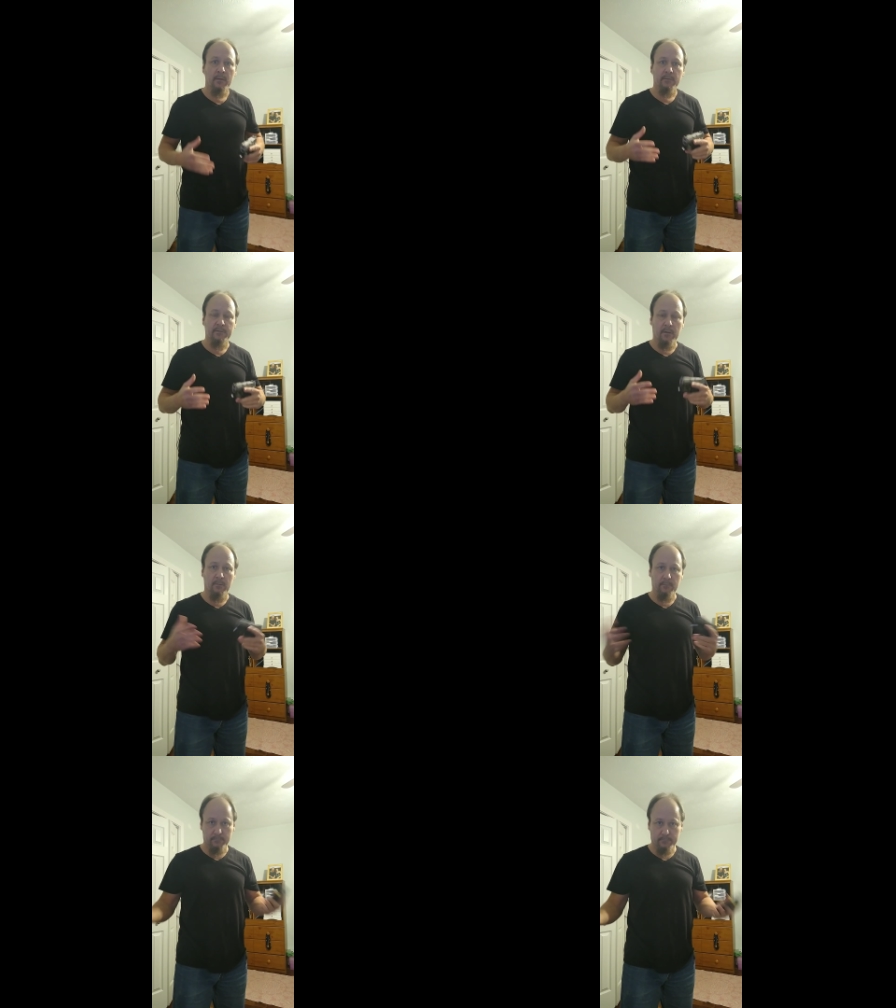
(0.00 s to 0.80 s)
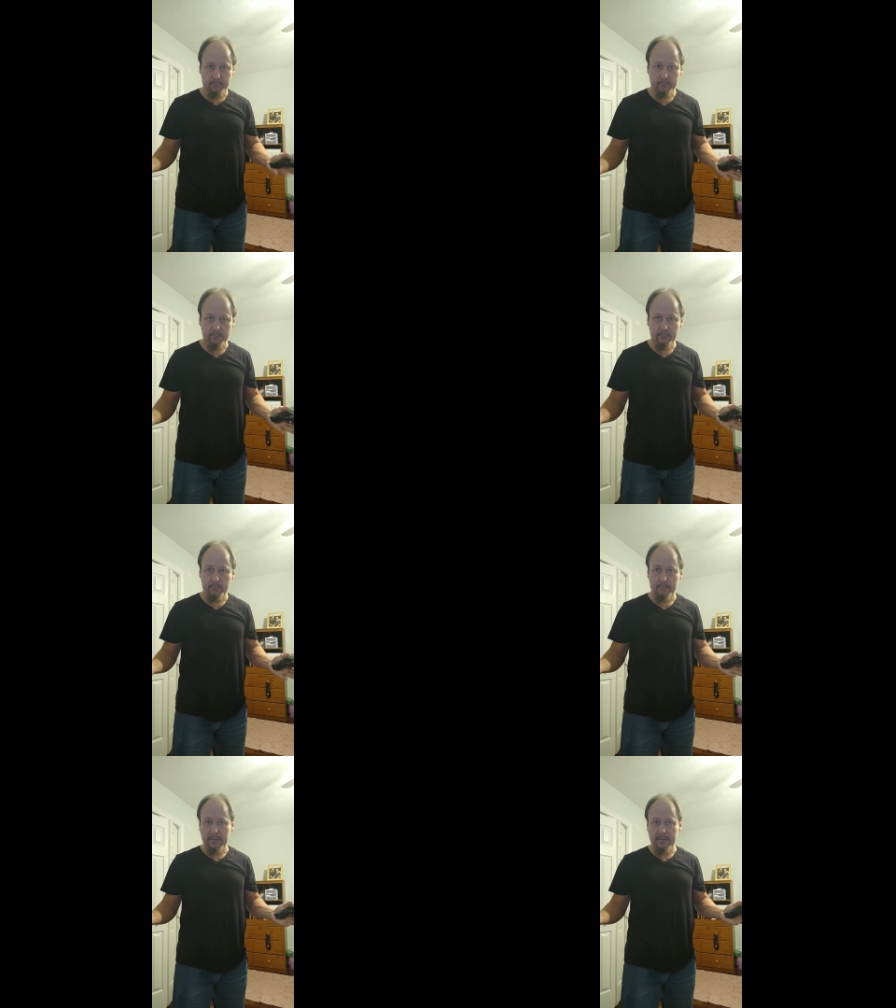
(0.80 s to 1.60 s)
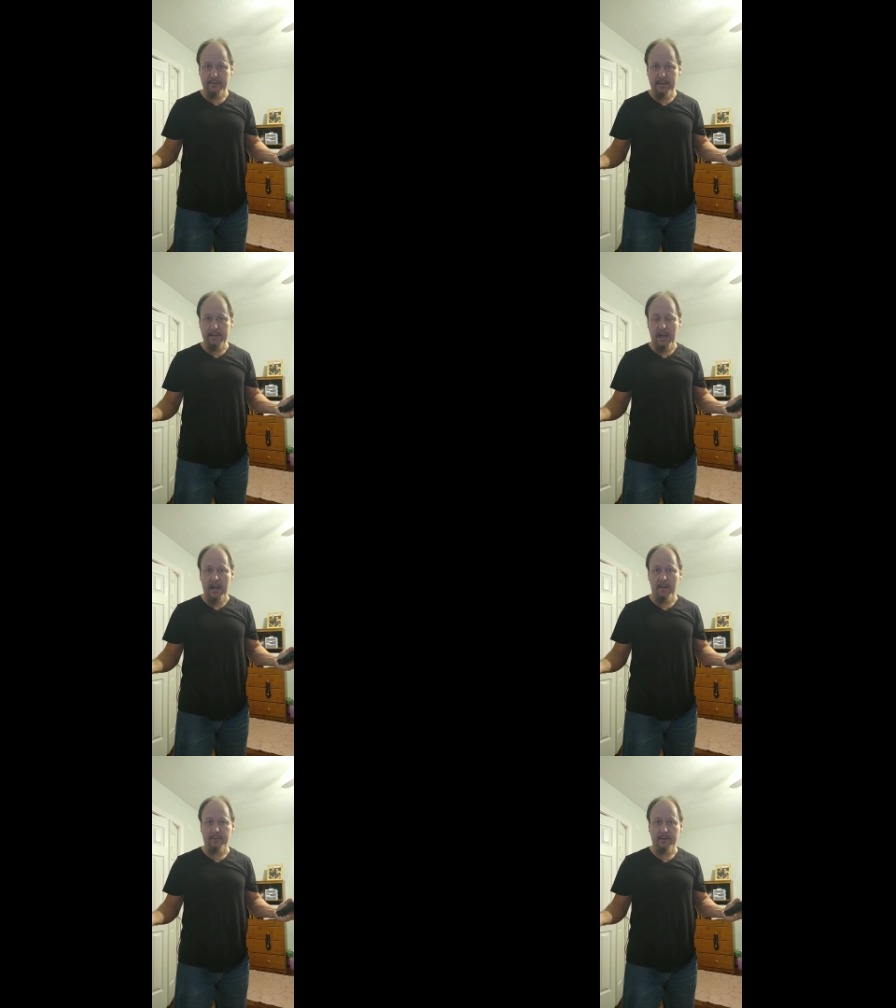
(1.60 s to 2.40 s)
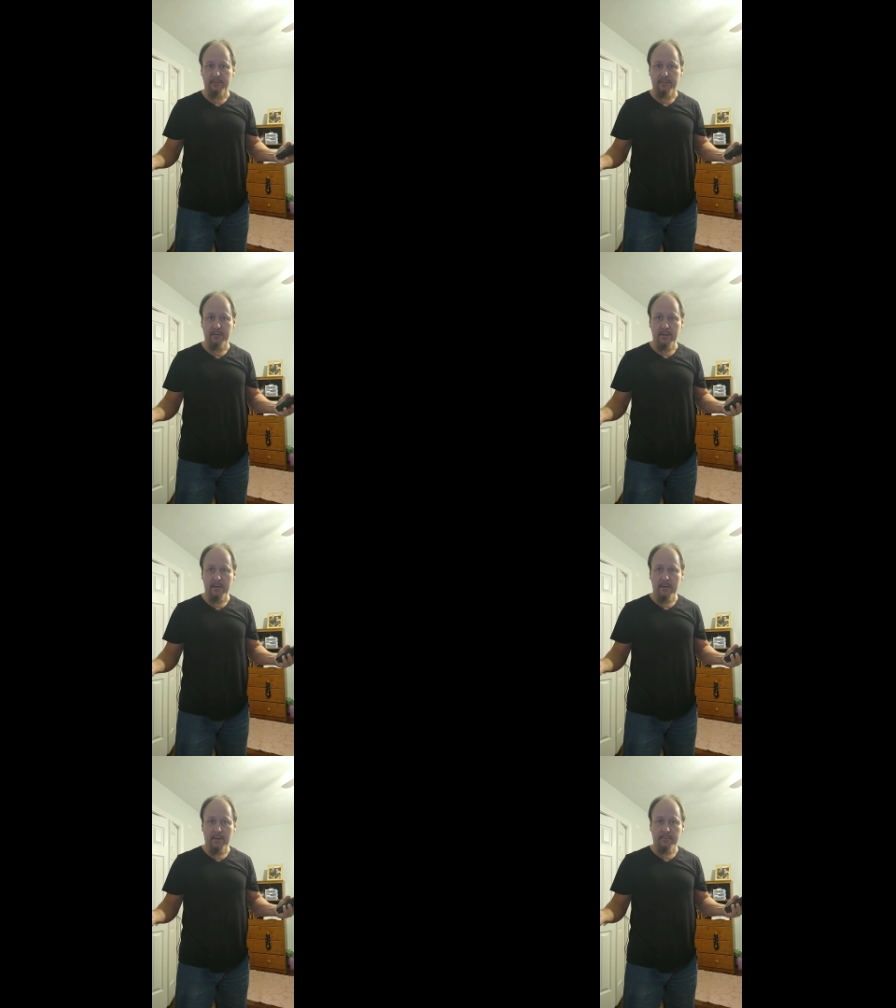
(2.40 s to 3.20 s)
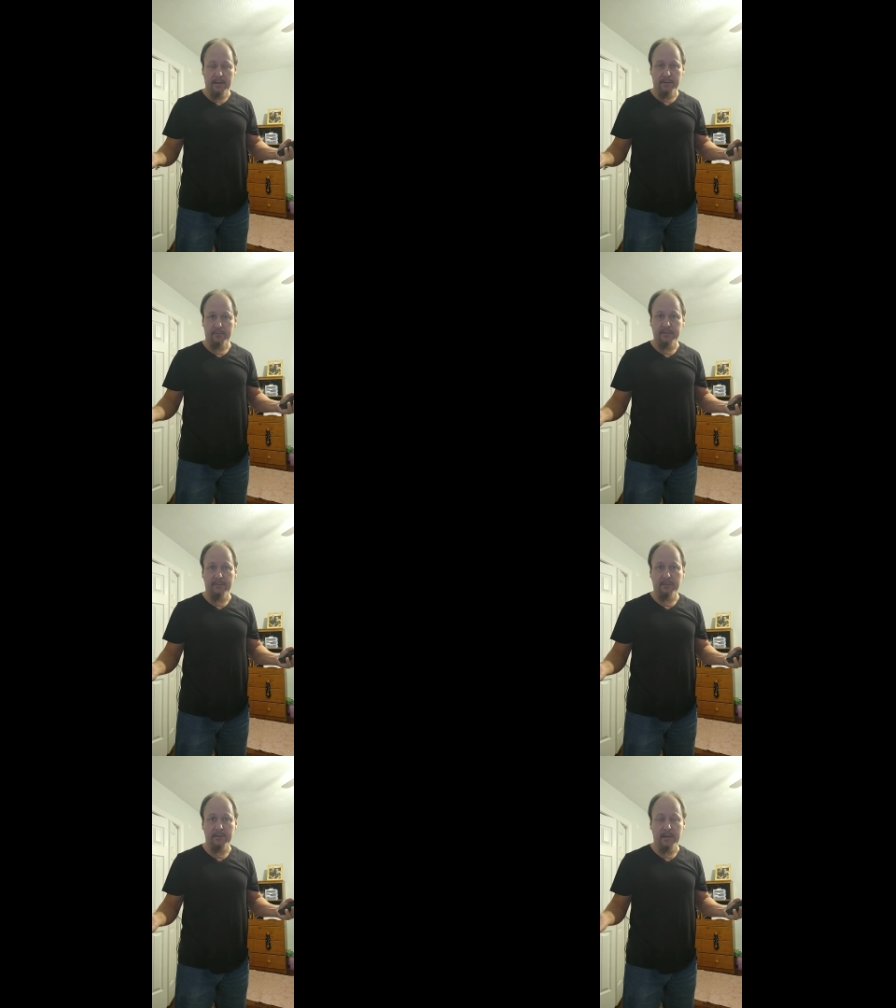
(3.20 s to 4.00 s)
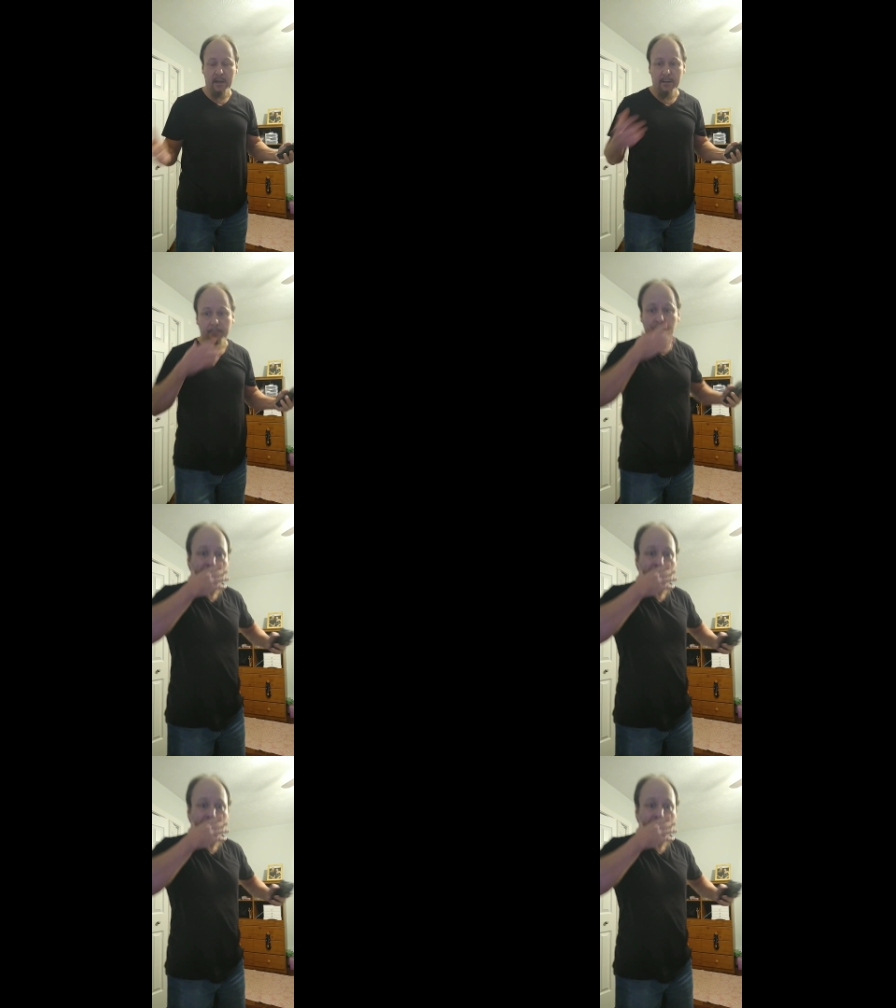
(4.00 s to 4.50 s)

So it's kind of obvious that you're saving time.